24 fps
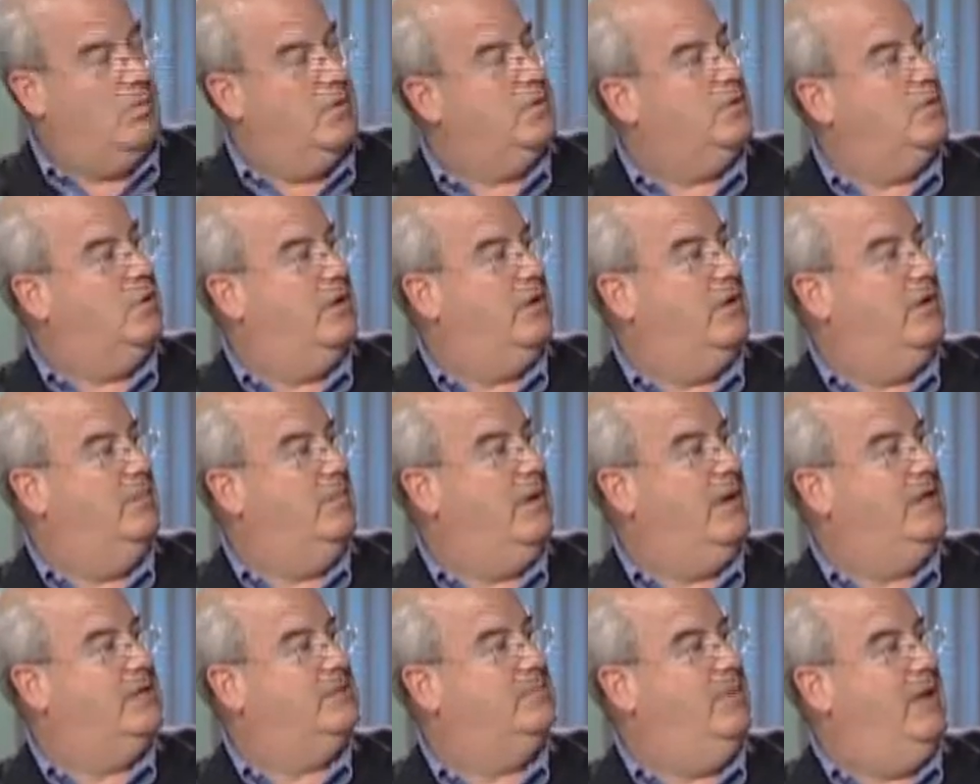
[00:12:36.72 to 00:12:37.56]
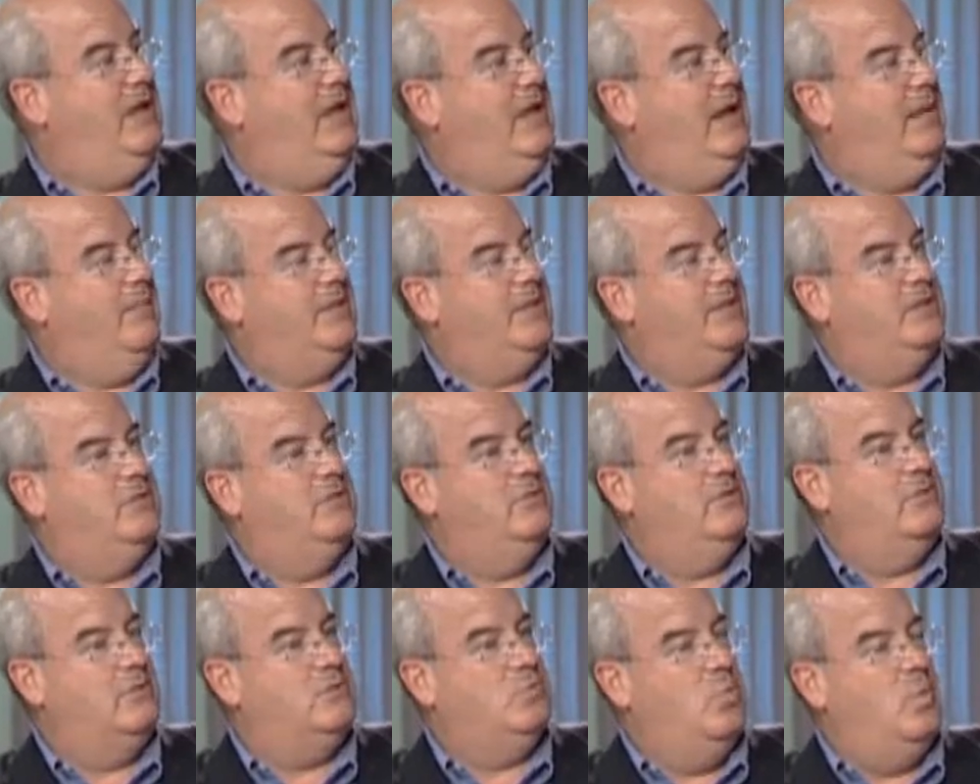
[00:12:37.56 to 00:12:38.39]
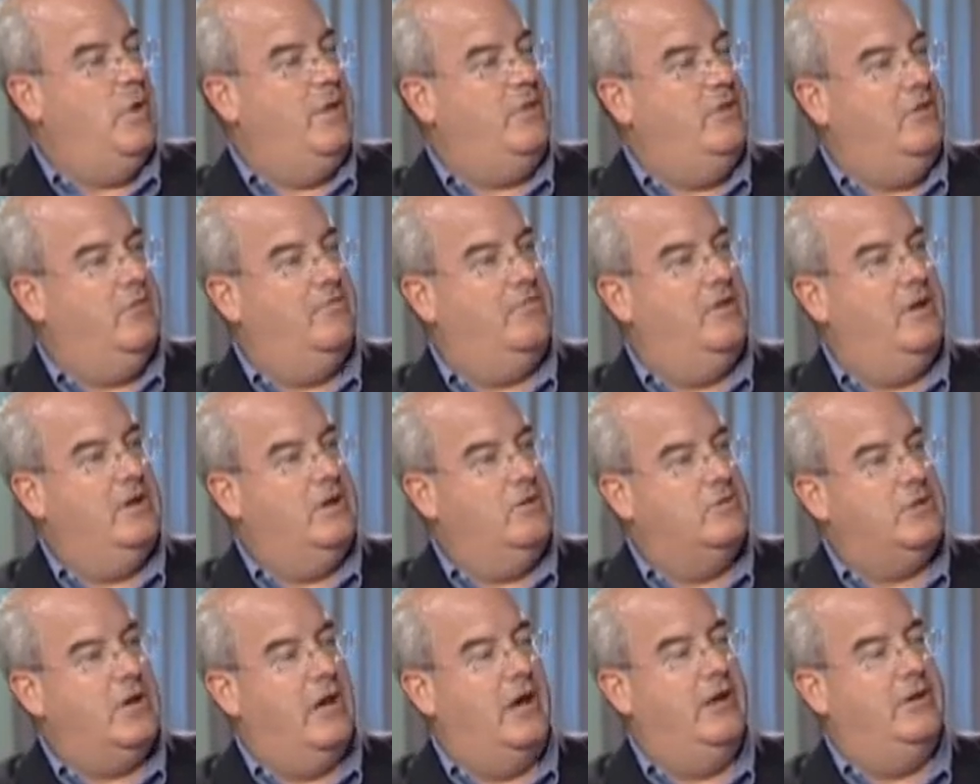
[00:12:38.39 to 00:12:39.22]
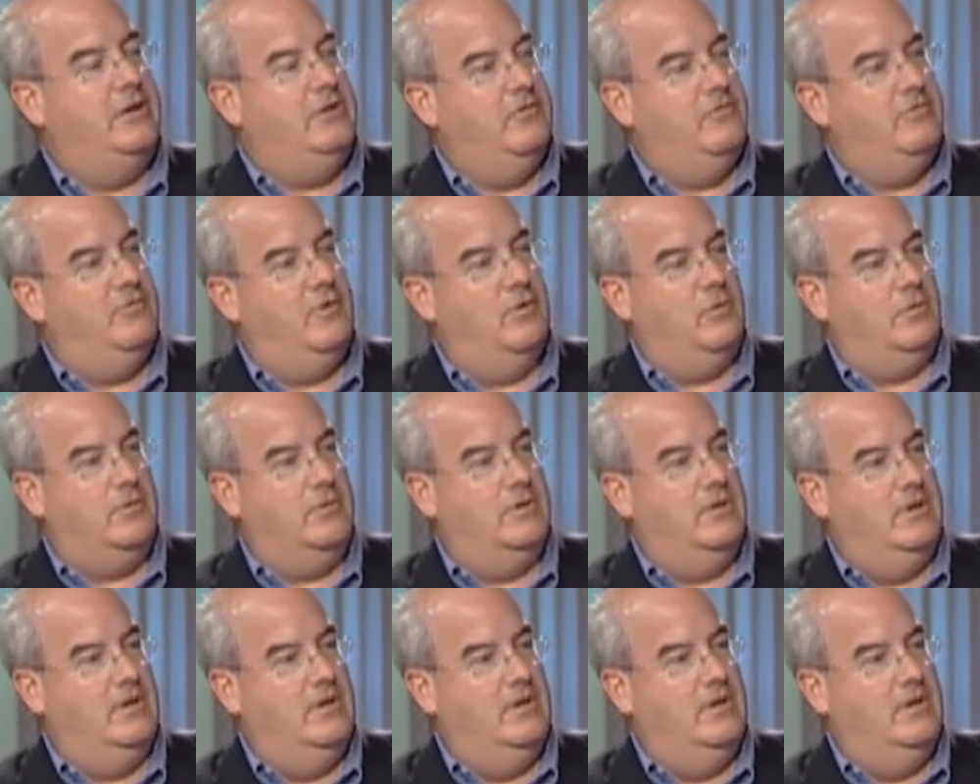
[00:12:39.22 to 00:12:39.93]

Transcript: we're talking about is being able to do this with your fingers on your phone.